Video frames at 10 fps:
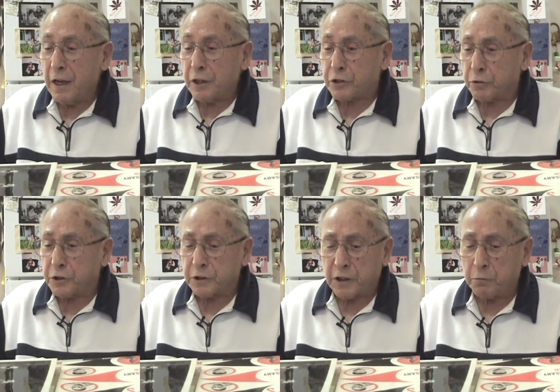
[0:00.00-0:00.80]
So
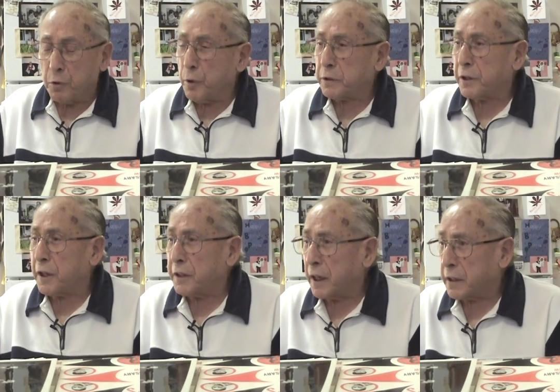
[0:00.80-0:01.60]
she said, we went to
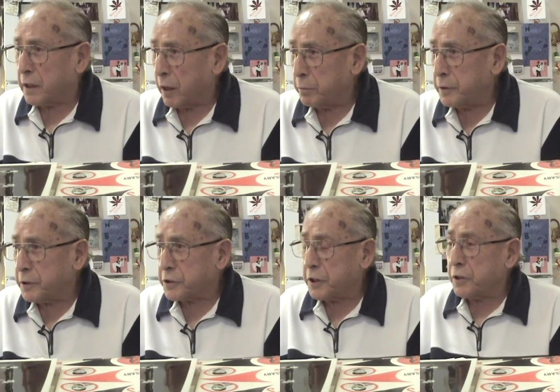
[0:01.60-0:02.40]
the nightclub
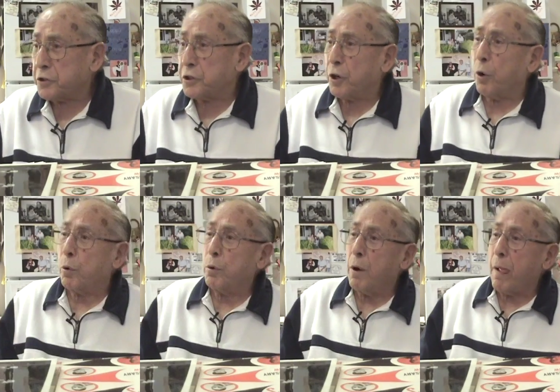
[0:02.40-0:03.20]
to see the show,